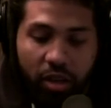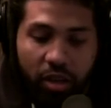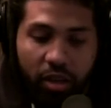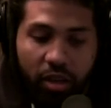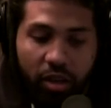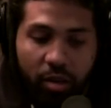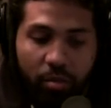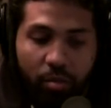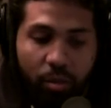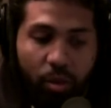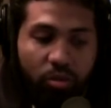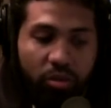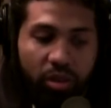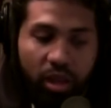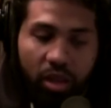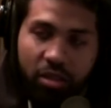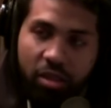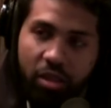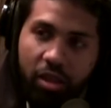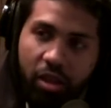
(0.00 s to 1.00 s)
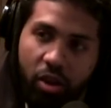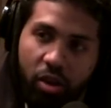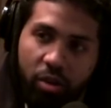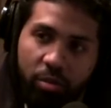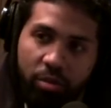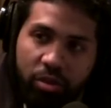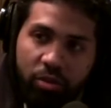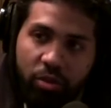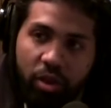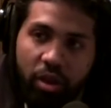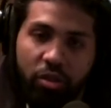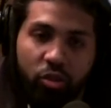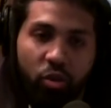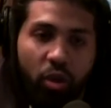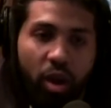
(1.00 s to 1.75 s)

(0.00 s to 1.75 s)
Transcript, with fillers: uh, both sides of the arguments, right?